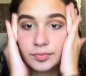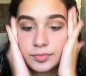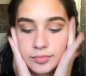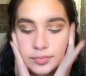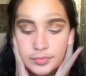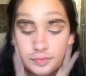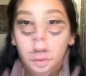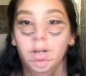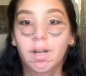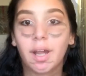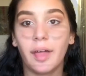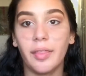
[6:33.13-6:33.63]

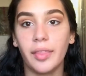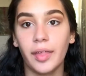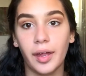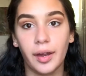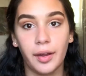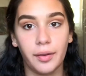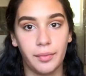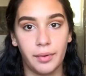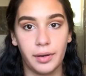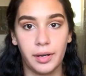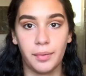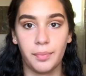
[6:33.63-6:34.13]
So now that
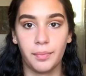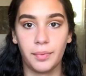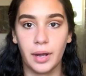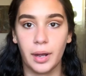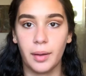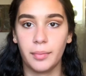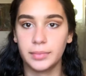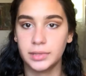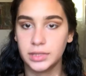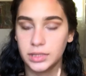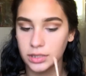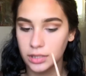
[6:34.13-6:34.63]
I'm ready
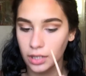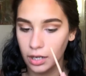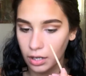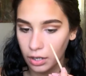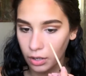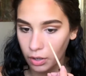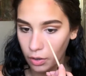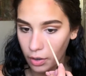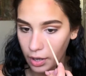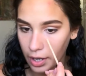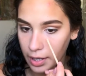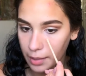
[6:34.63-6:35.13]
primed, I'm just gonna
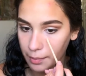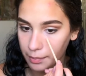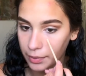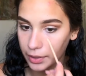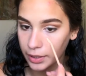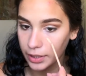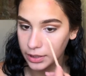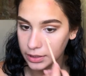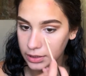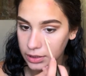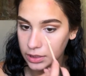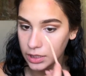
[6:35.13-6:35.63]
go ahead and
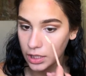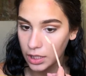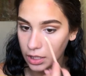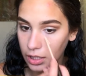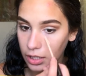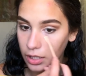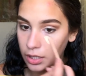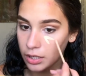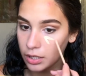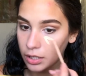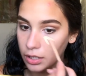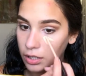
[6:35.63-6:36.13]
put
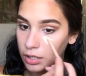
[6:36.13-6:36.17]
concealer.